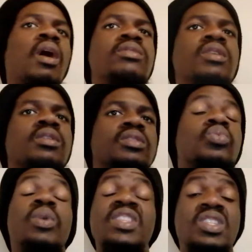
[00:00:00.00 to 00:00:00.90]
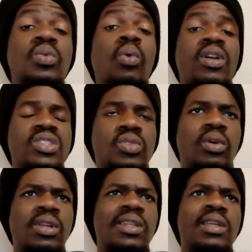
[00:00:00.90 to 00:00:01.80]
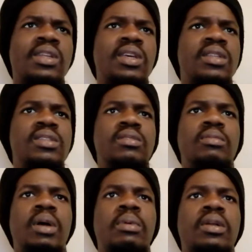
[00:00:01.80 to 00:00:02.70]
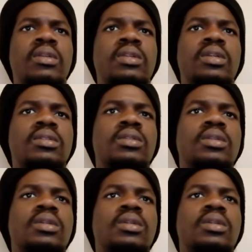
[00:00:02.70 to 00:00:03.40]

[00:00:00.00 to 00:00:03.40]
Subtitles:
under 21 squad, not under 18, my bad on that.